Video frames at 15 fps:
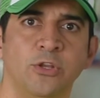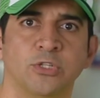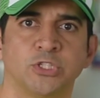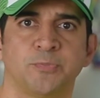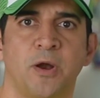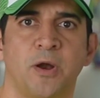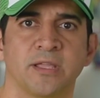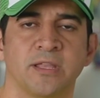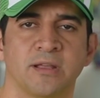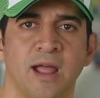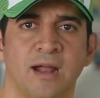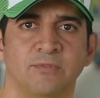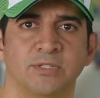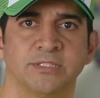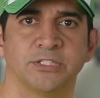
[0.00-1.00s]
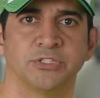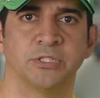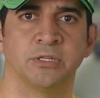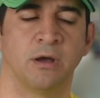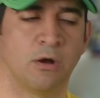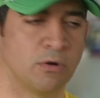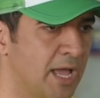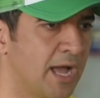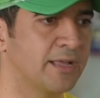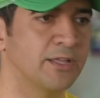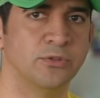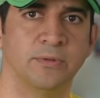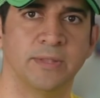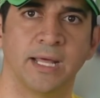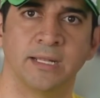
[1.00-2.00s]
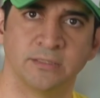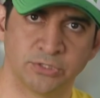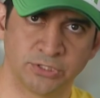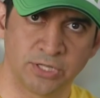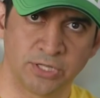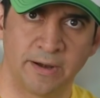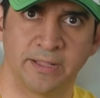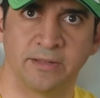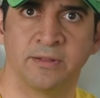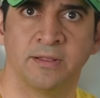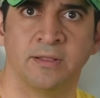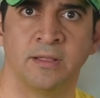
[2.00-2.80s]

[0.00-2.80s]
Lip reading: you're sparking a conversation. Okay, I can do that. Start it.